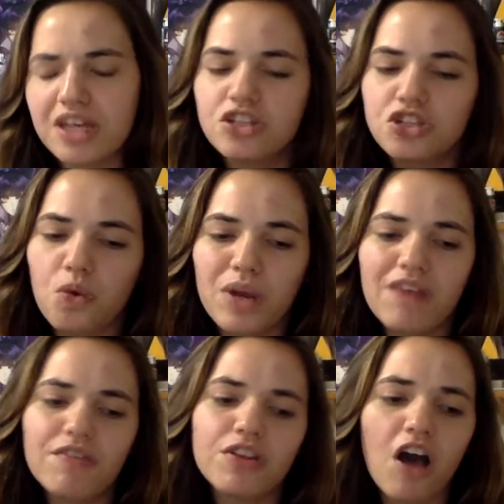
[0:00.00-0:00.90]
And so
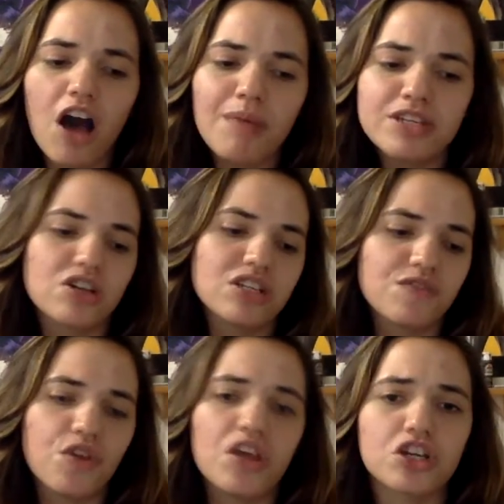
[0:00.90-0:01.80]
whenever the hobby starts to
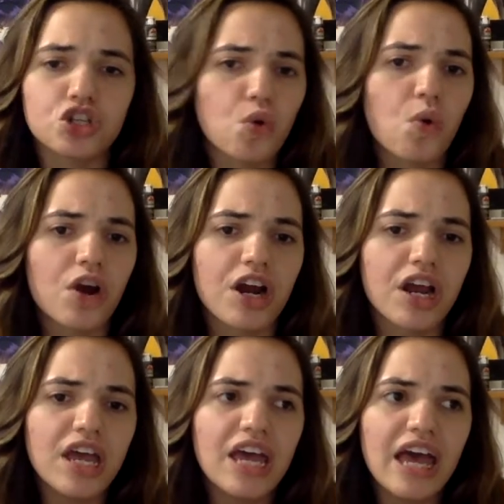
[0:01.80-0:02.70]
feel like a chore,
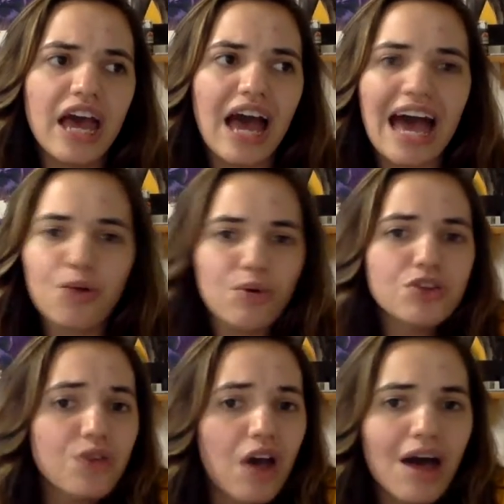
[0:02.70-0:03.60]
I don't want
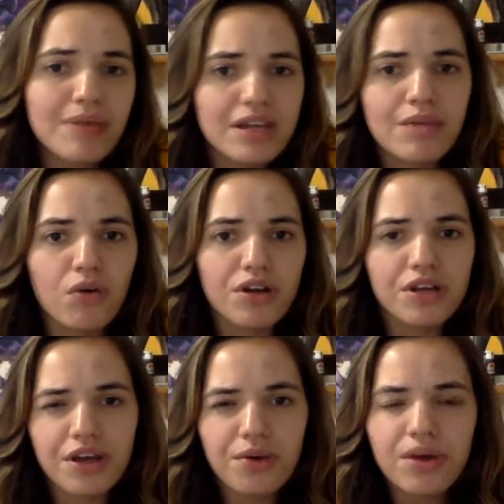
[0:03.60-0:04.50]
to do the hobby anymore, you
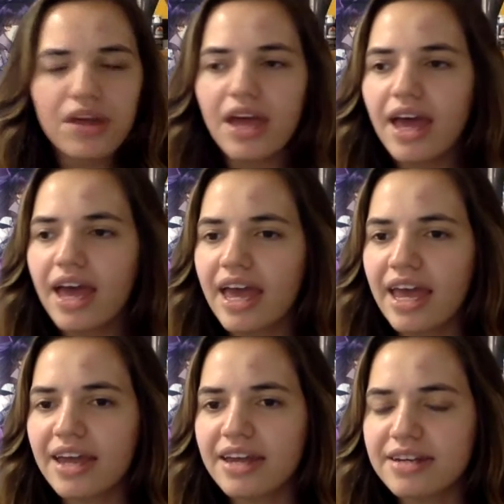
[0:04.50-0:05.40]
know?
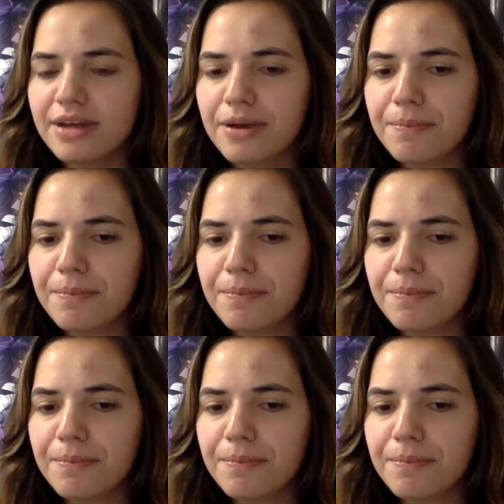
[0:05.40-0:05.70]
And